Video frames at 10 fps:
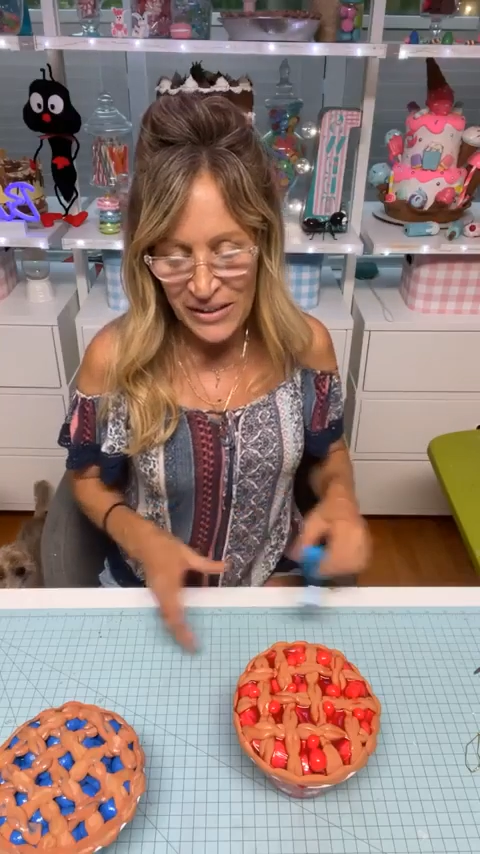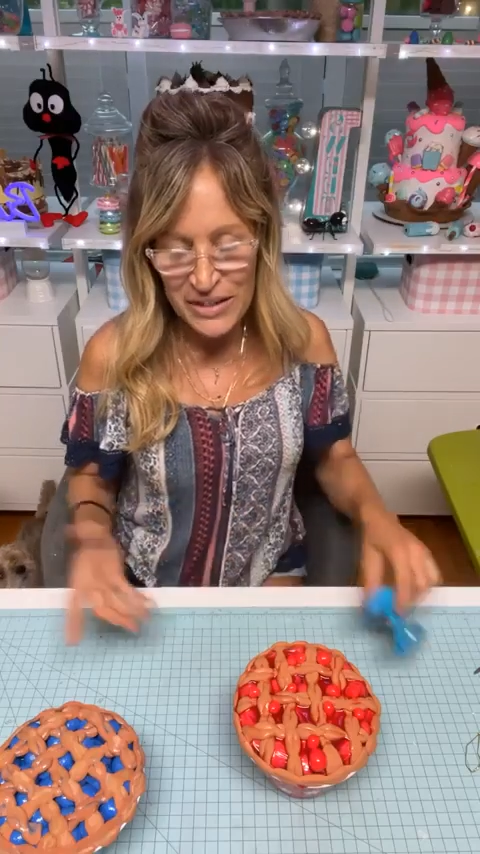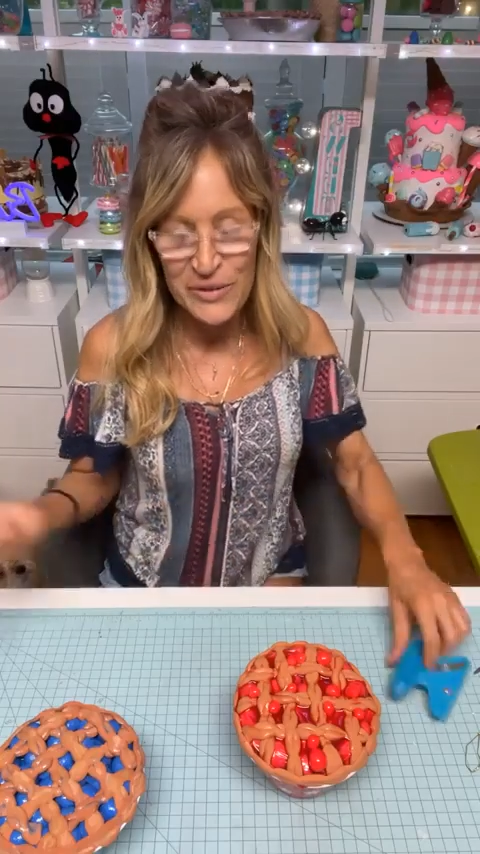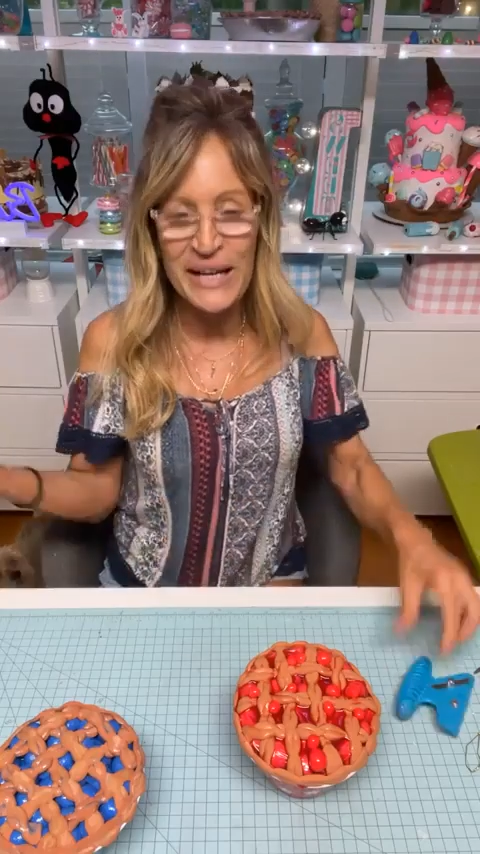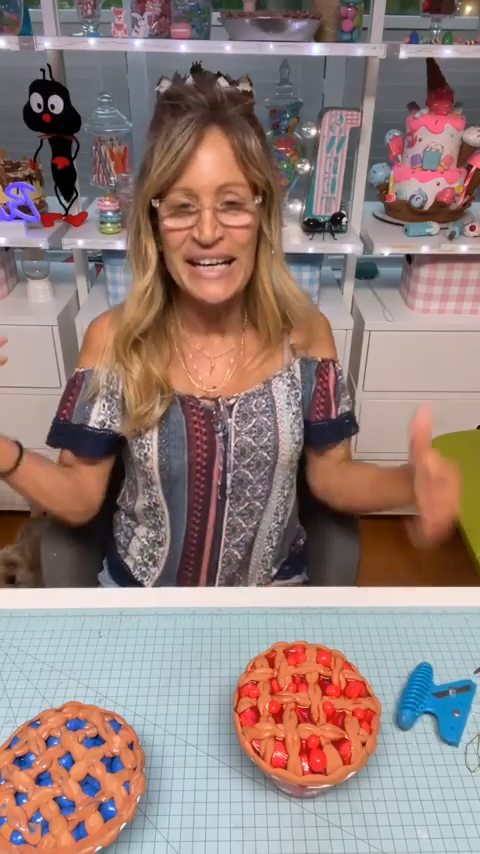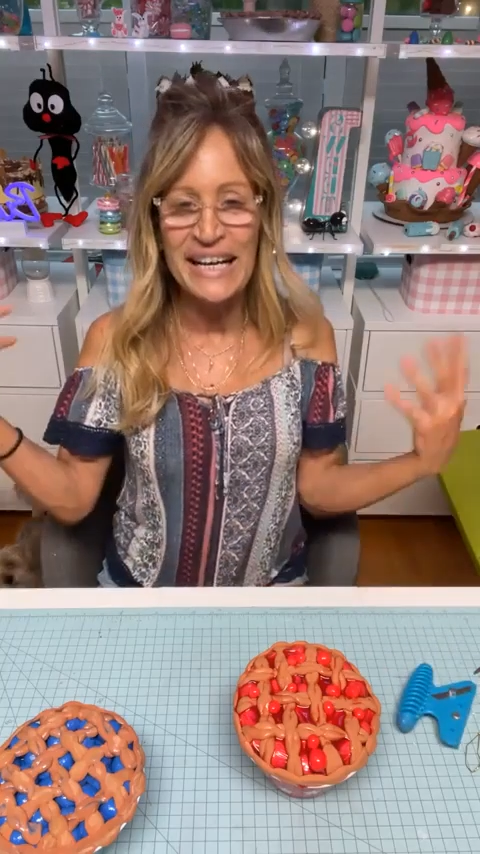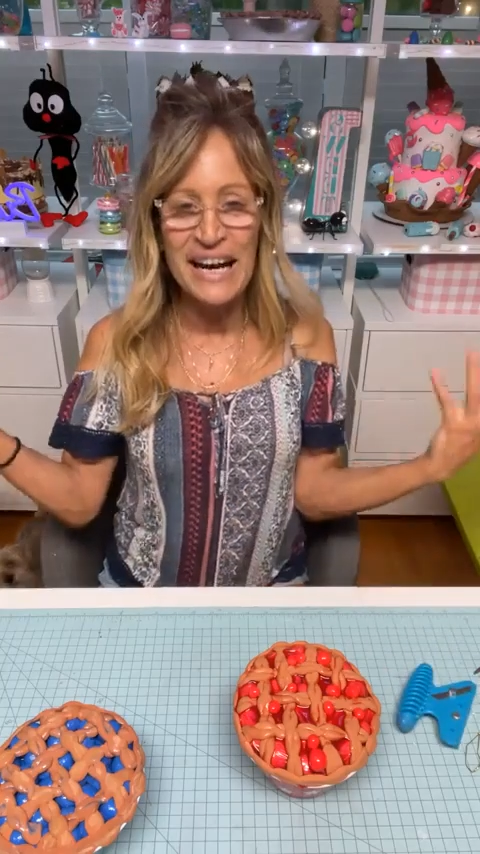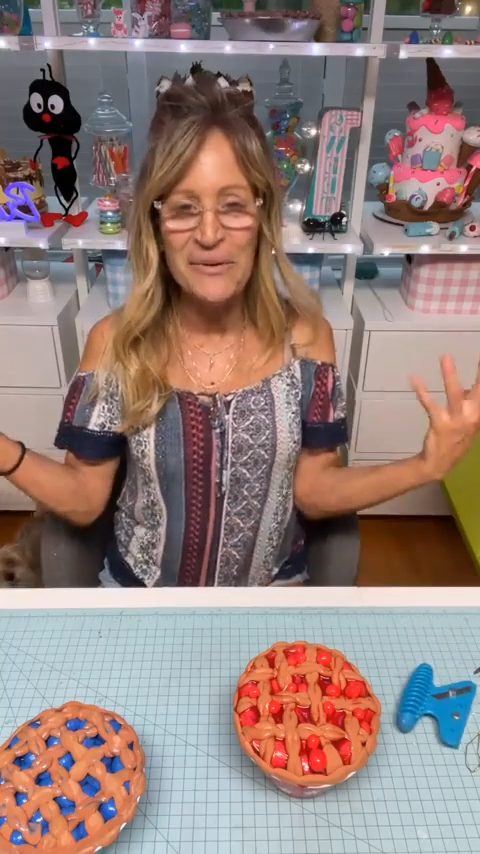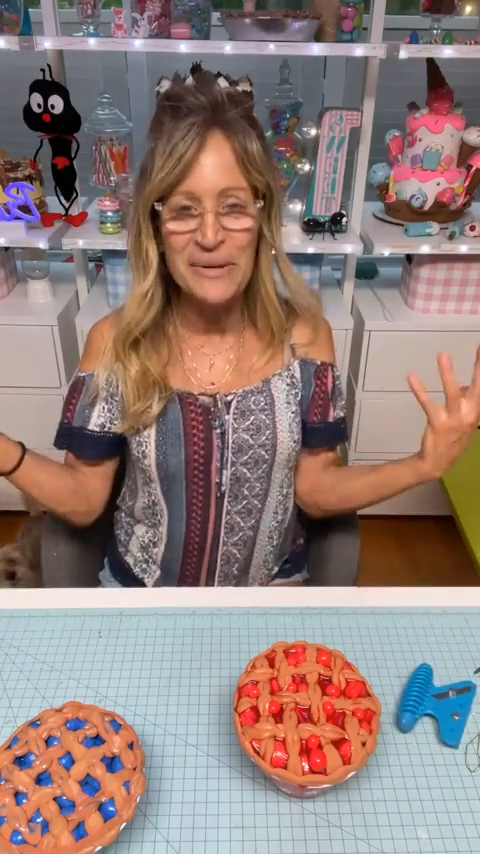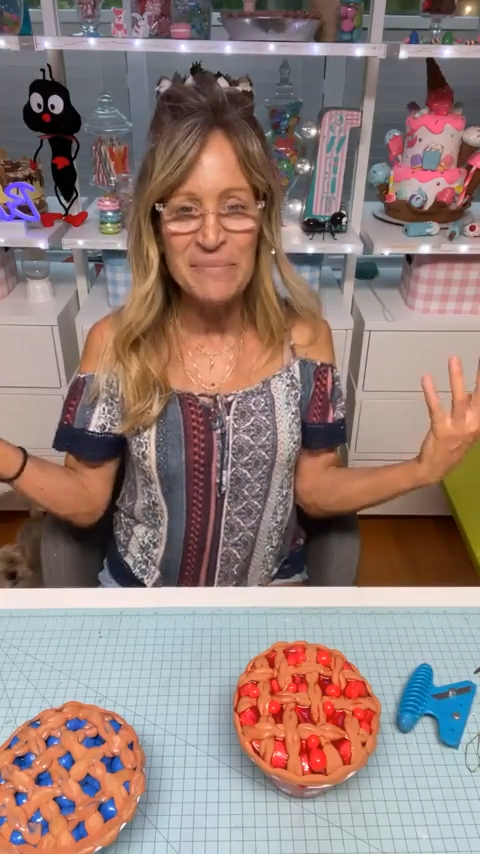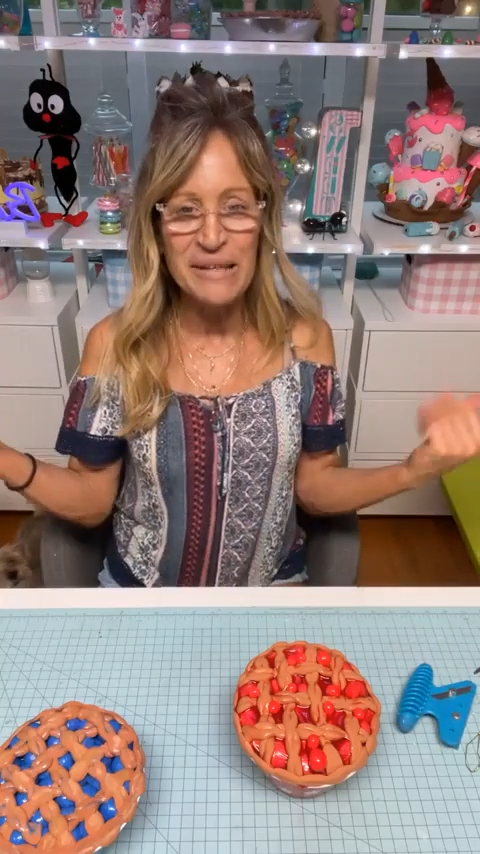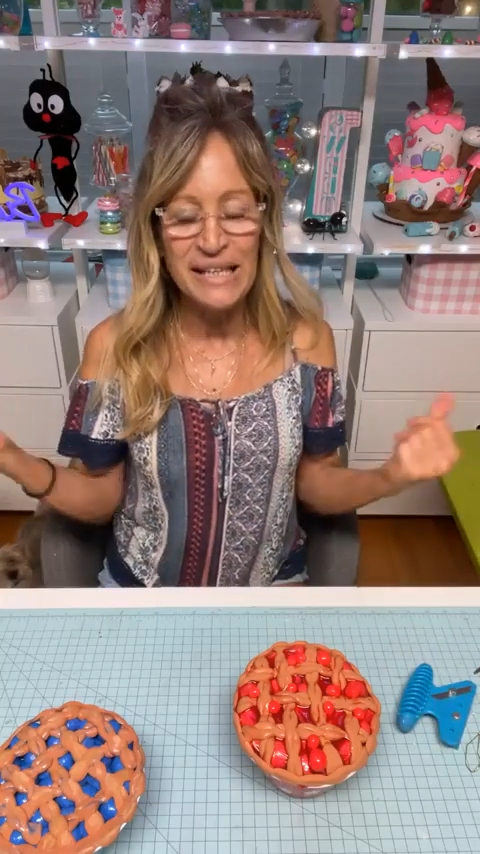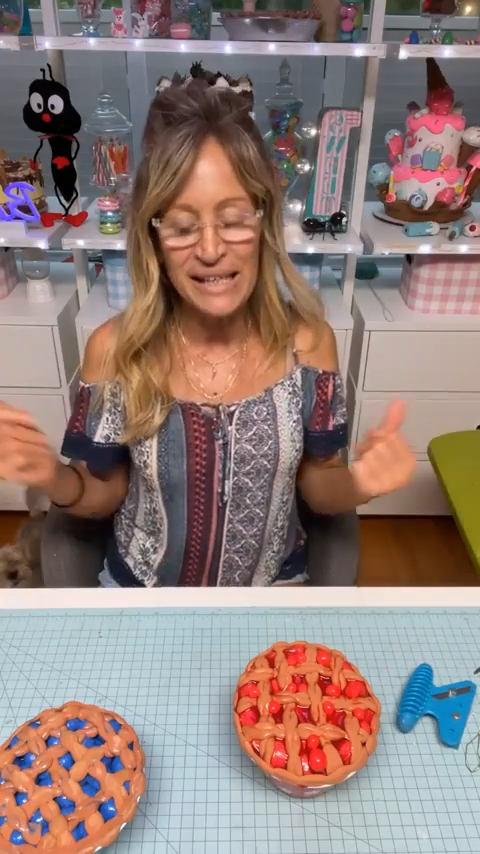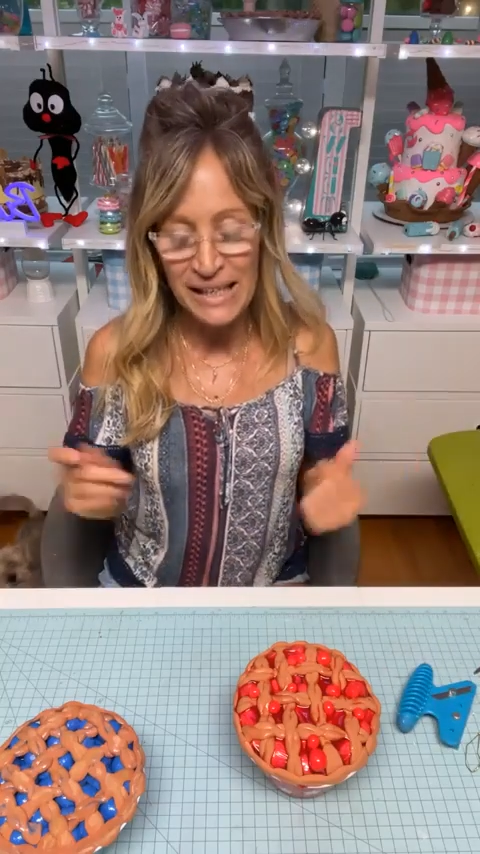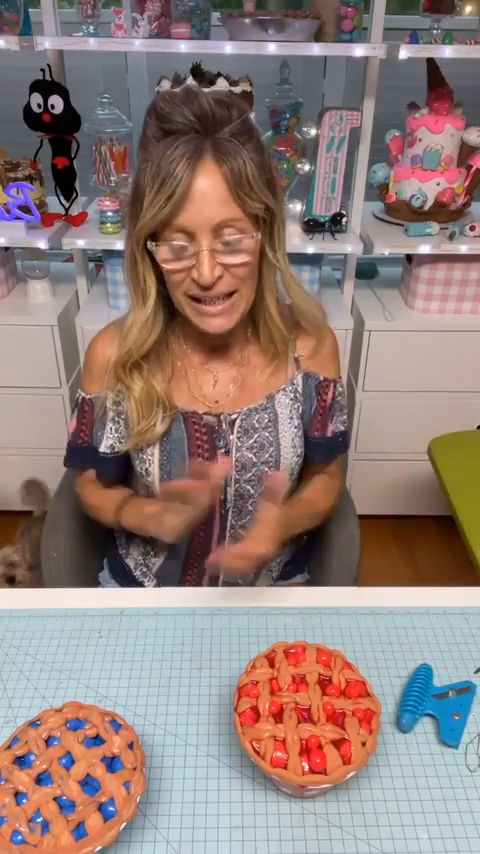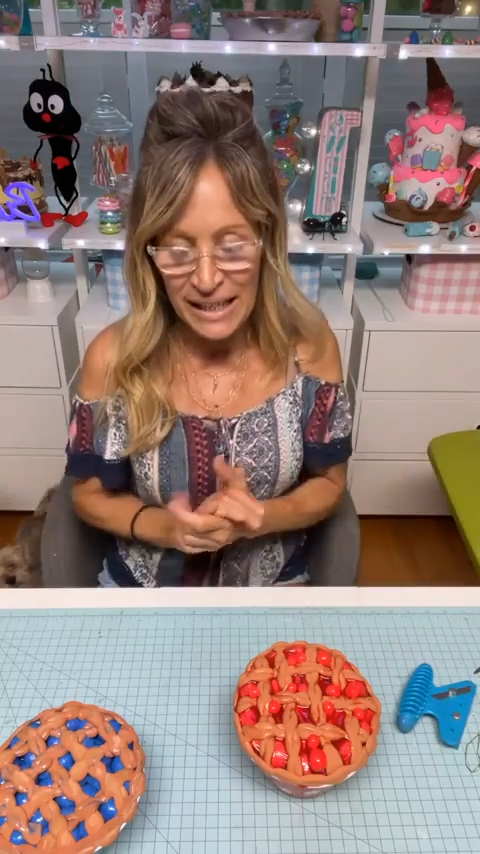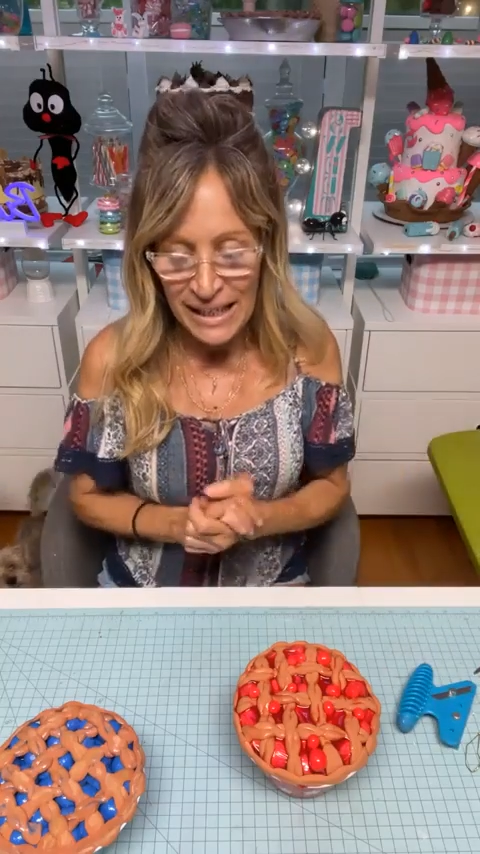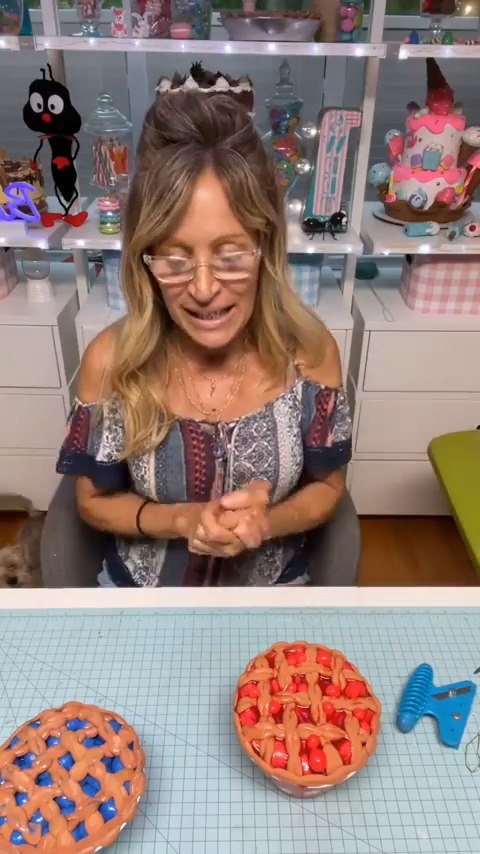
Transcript: Thanks for hanging out with me.